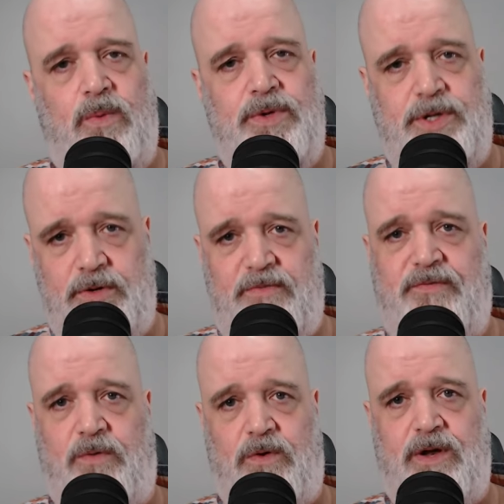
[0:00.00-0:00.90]
You
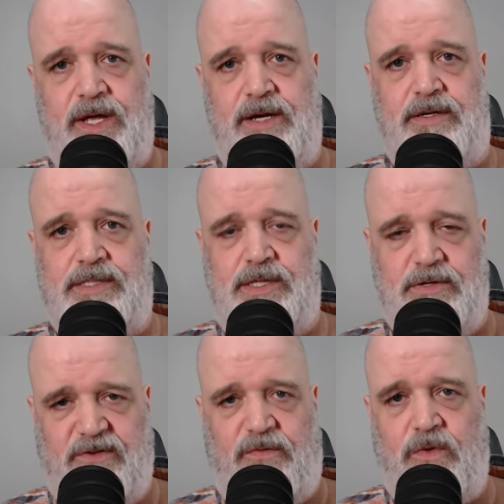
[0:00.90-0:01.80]
four leaders,
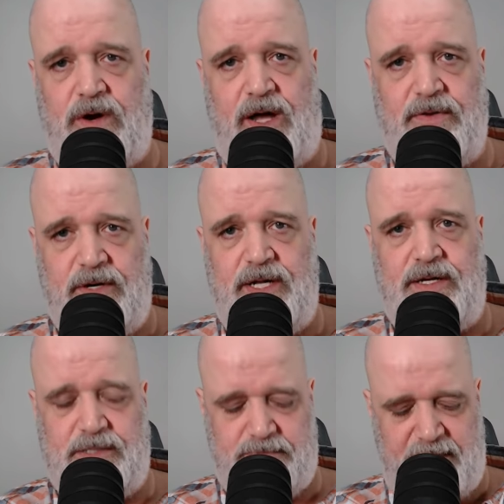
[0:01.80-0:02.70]
those four other
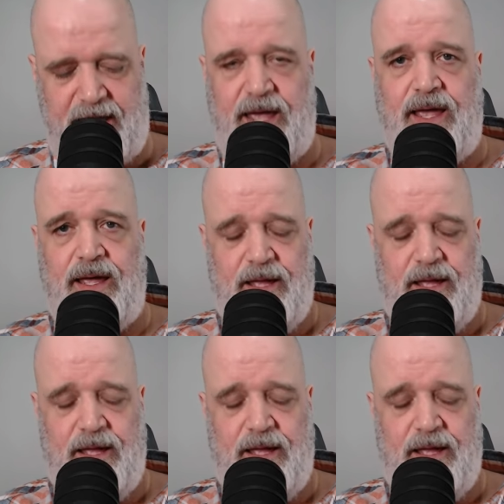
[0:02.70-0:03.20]
leaders, May,